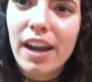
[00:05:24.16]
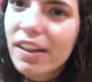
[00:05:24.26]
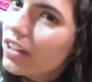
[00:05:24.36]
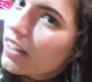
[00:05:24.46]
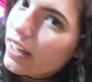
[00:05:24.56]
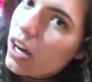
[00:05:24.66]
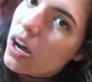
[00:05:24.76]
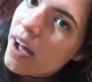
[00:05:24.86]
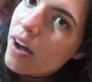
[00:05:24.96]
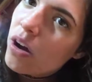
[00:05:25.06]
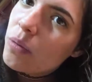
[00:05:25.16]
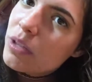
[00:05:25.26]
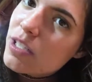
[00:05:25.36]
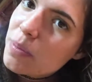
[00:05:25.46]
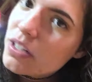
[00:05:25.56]
that I look like a
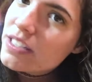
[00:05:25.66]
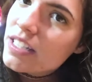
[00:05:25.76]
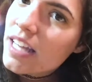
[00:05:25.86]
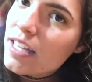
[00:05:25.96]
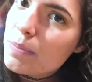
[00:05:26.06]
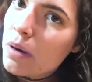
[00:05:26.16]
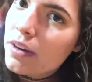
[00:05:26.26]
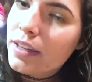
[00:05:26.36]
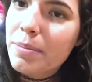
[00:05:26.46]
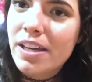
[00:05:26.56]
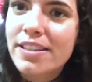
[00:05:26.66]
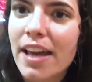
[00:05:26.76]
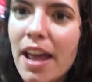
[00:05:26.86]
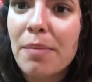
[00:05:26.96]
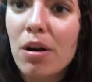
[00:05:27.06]
homeless person. That's partly because
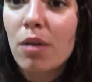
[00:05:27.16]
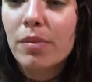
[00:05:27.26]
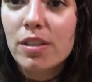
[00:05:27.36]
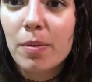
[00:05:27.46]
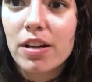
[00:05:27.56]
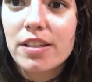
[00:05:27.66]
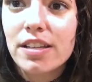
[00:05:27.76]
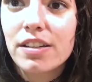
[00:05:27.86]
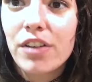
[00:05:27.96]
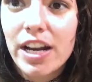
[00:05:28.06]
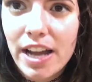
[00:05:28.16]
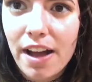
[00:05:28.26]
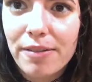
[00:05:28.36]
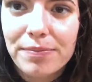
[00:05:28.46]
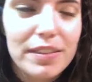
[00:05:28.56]
I am a homeless person right now.